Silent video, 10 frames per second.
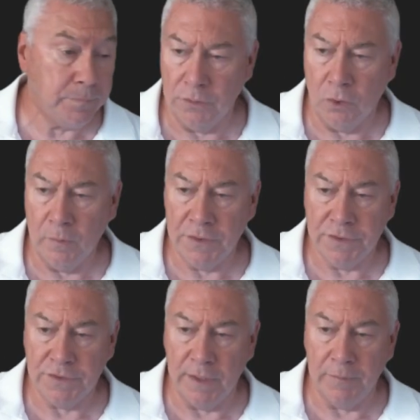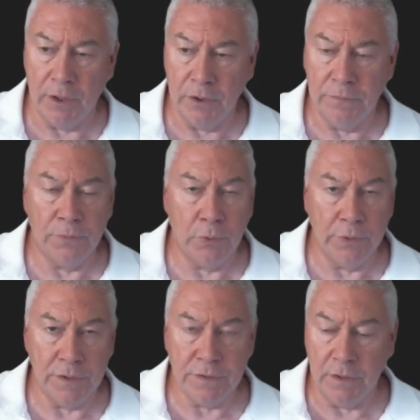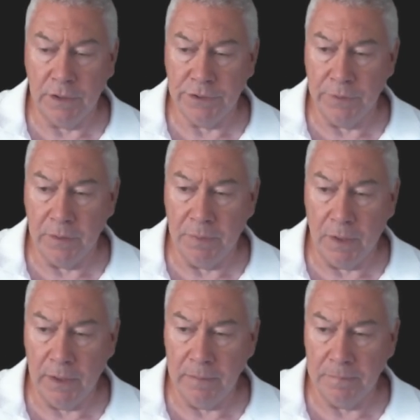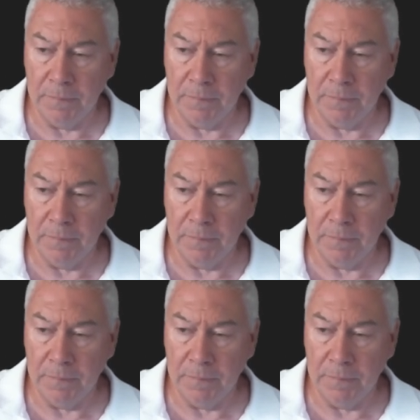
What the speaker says: Almost the same code for the sell as for the buy.